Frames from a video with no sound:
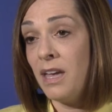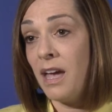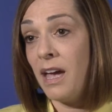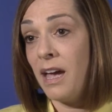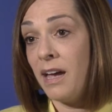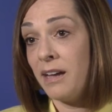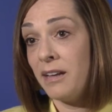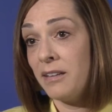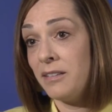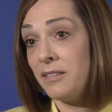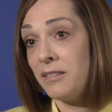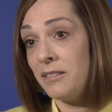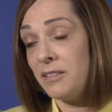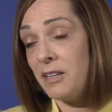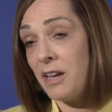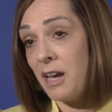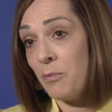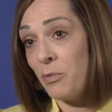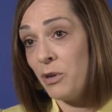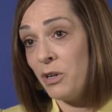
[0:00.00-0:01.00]
As
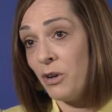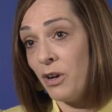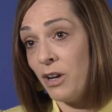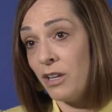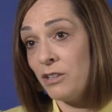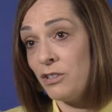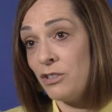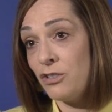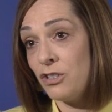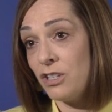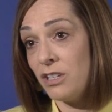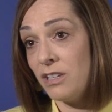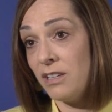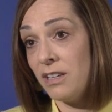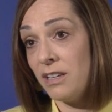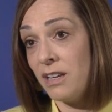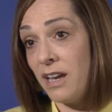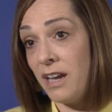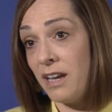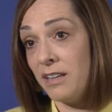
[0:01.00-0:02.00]
time went on,
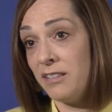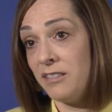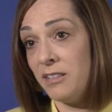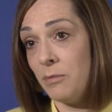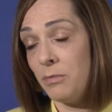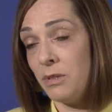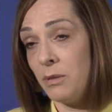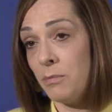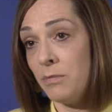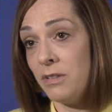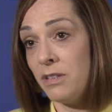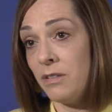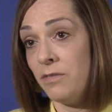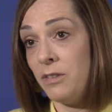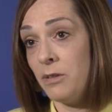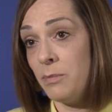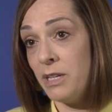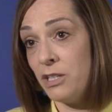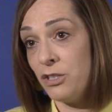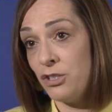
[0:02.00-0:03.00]
she had symptoms of
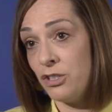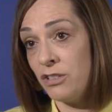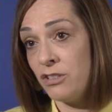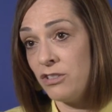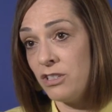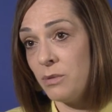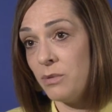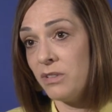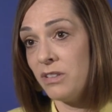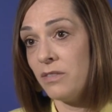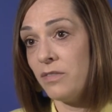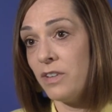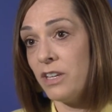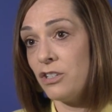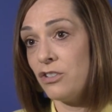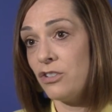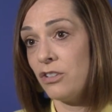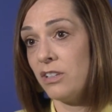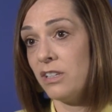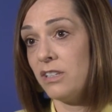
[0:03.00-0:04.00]
dementia. She was
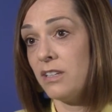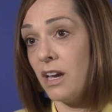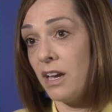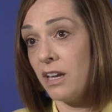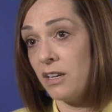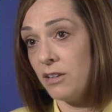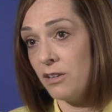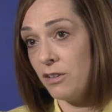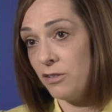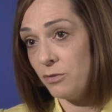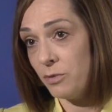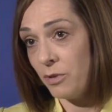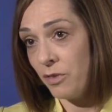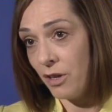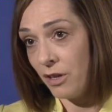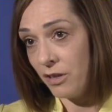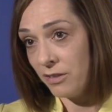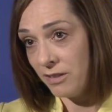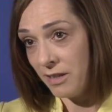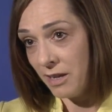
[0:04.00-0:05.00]
eventually diagnosed with
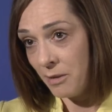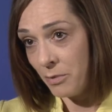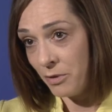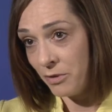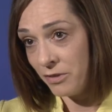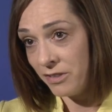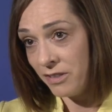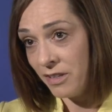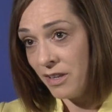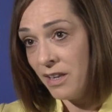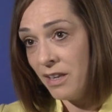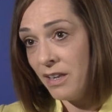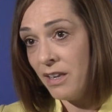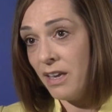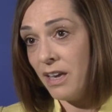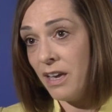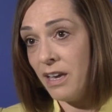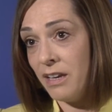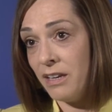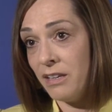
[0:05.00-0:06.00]
Alzheimer's,
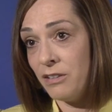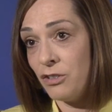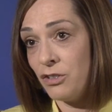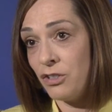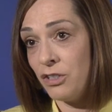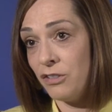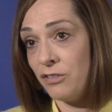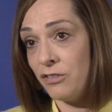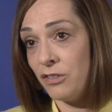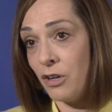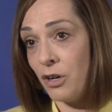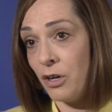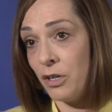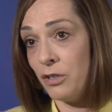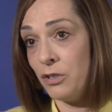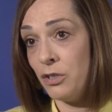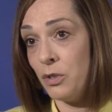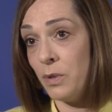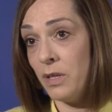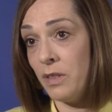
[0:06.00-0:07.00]
and she
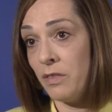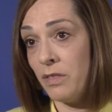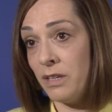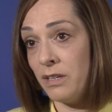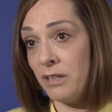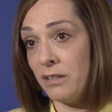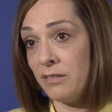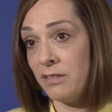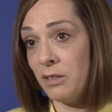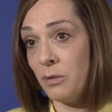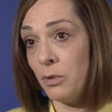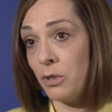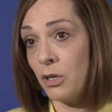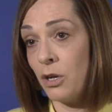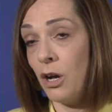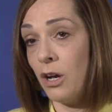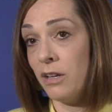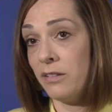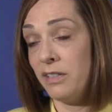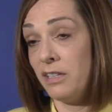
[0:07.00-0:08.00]
started doing things that were
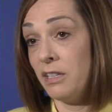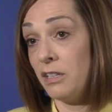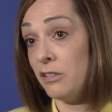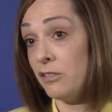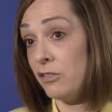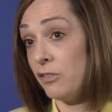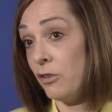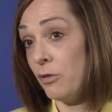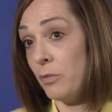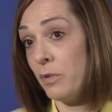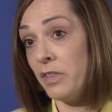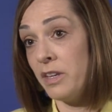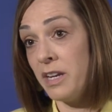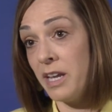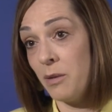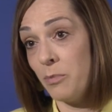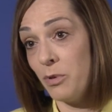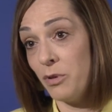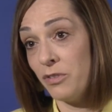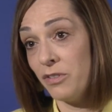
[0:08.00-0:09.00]
causing concern with the
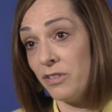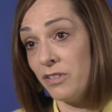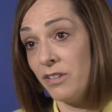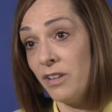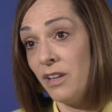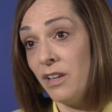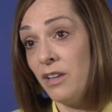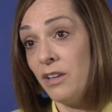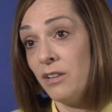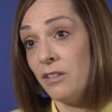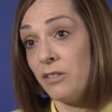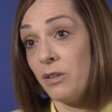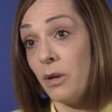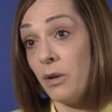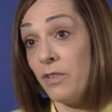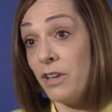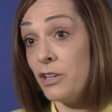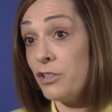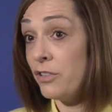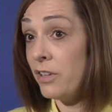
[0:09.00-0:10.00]
neighbors. So
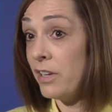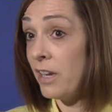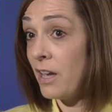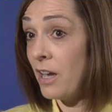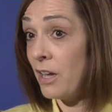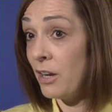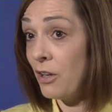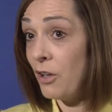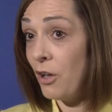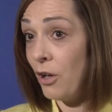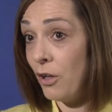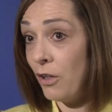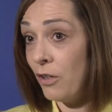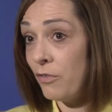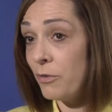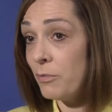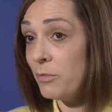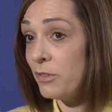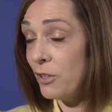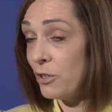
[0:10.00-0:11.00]
eventually I got a call
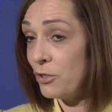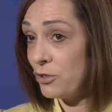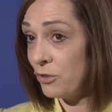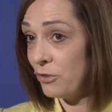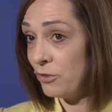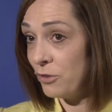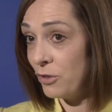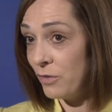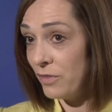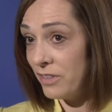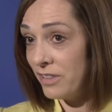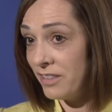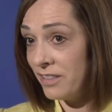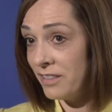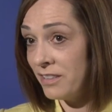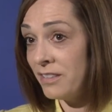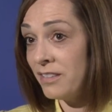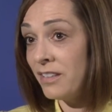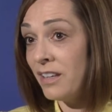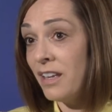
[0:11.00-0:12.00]
from social
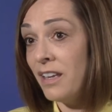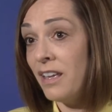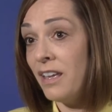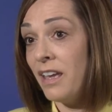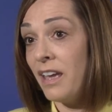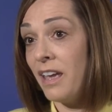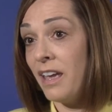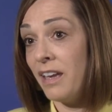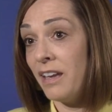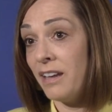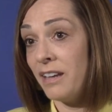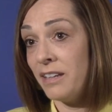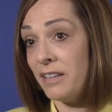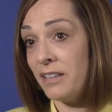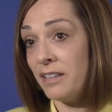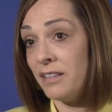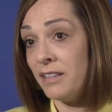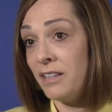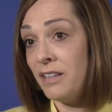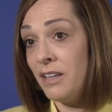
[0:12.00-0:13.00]
services,
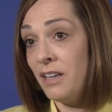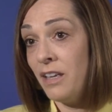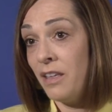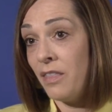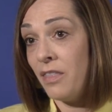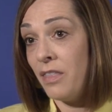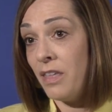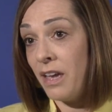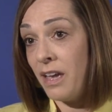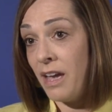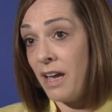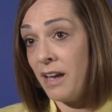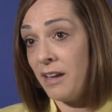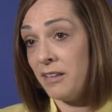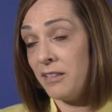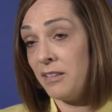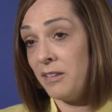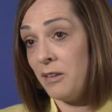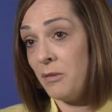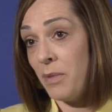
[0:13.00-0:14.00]
and they
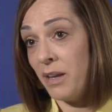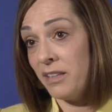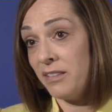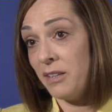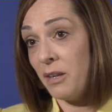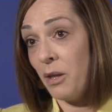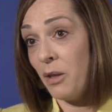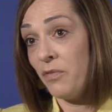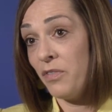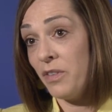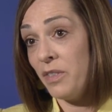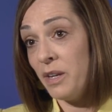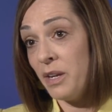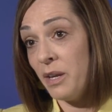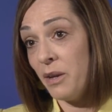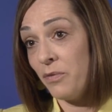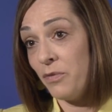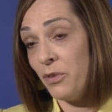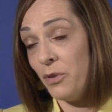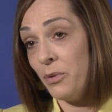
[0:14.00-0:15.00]
asked that myself and the
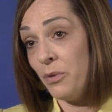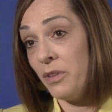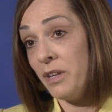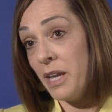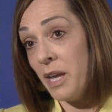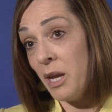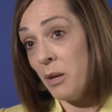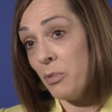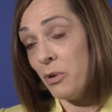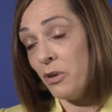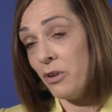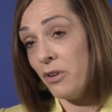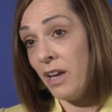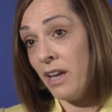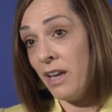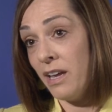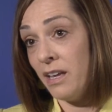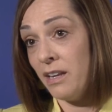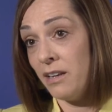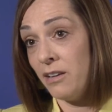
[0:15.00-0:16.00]
nephew, the neighbor,
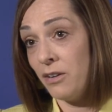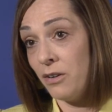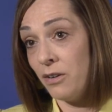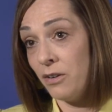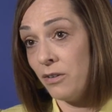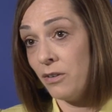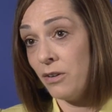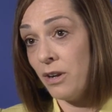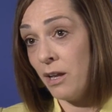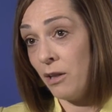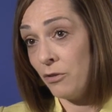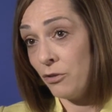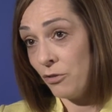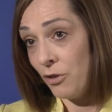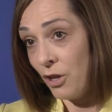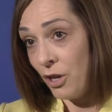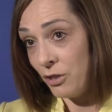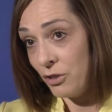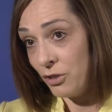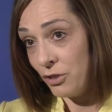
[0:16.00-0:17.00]
and her elder
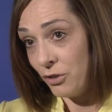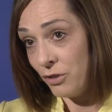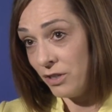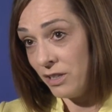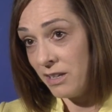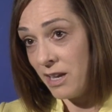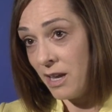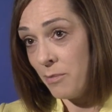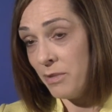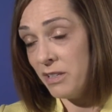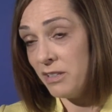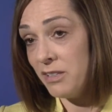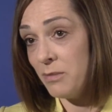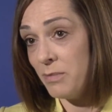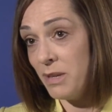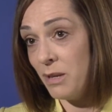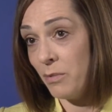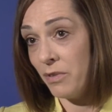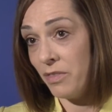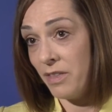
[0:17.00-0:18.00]
law attorney come in to
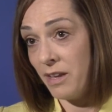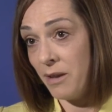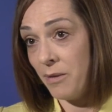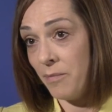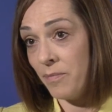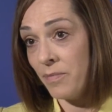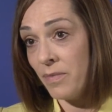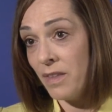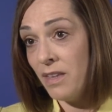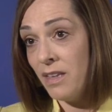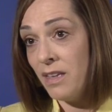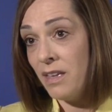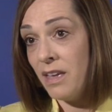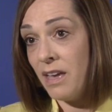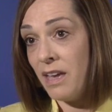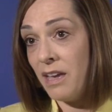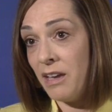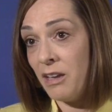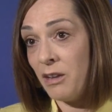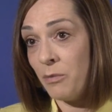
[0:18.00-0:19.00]
meet with them.
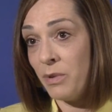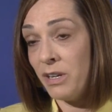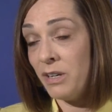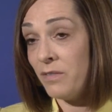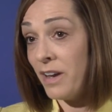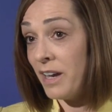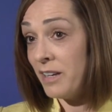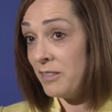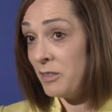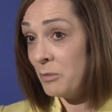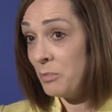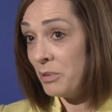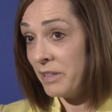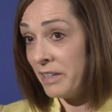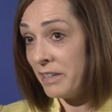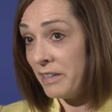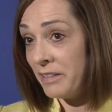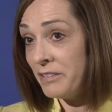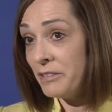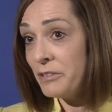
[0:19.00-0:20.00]
And we devised a
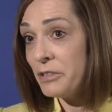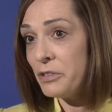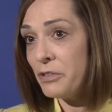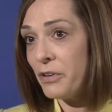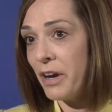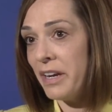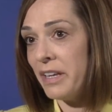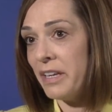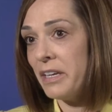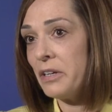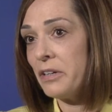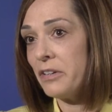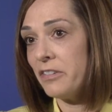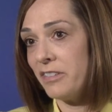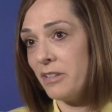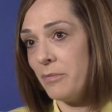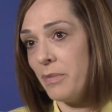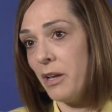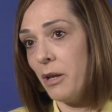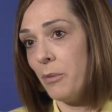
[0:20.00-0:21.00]
plan to try to get her
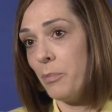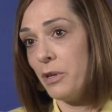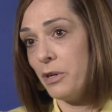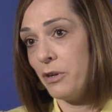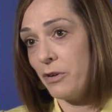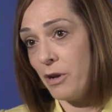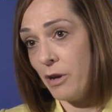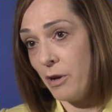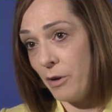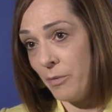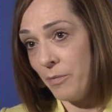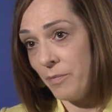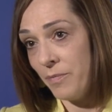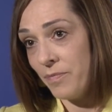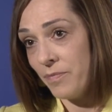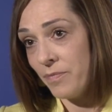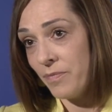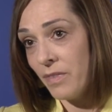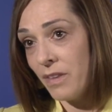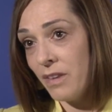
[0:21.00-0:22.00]
some help in her home.
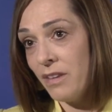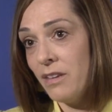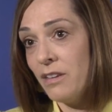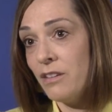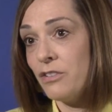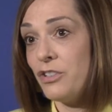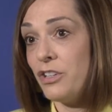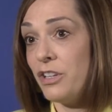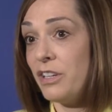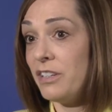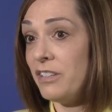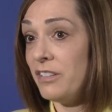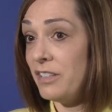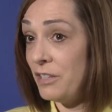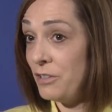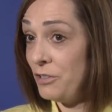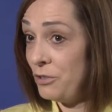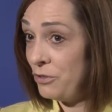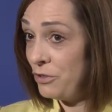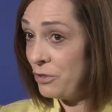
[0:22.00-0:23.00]
She
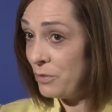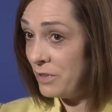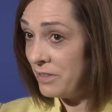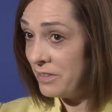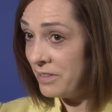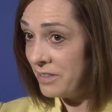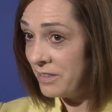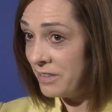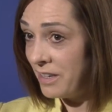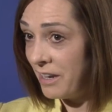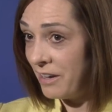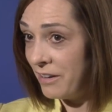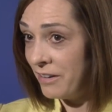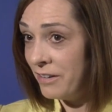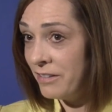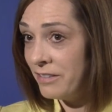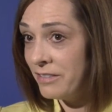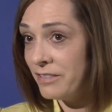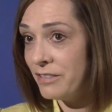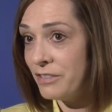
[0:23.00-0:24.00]
continued to resist
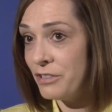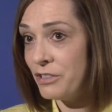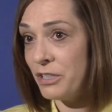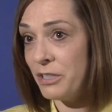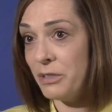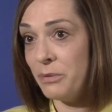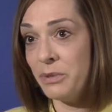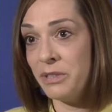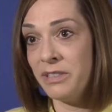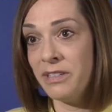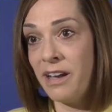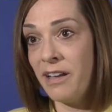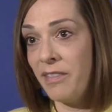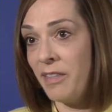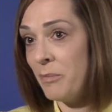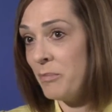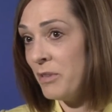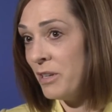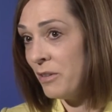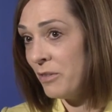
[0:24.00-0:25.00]
care. She would not
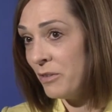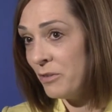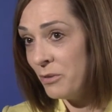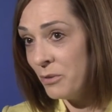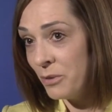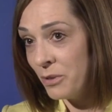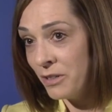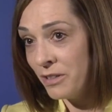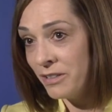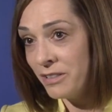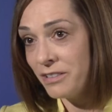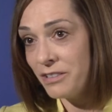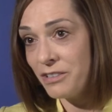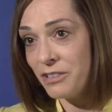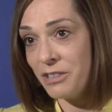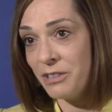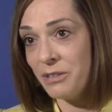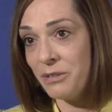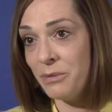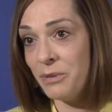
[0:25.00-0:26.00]
let me in the door.
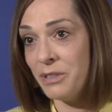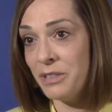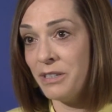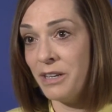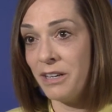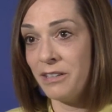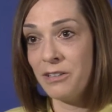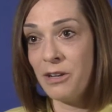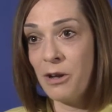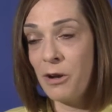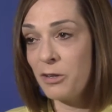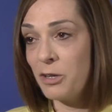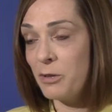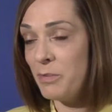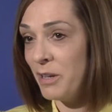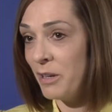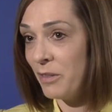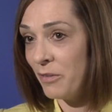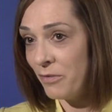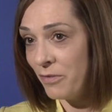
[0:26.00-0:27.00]
She would not talk to
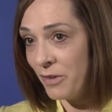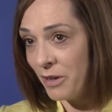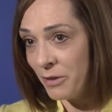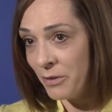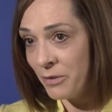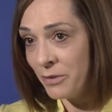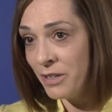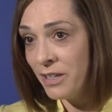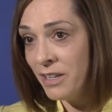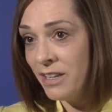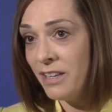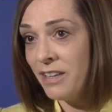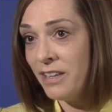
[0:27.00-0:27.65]
me on the phone.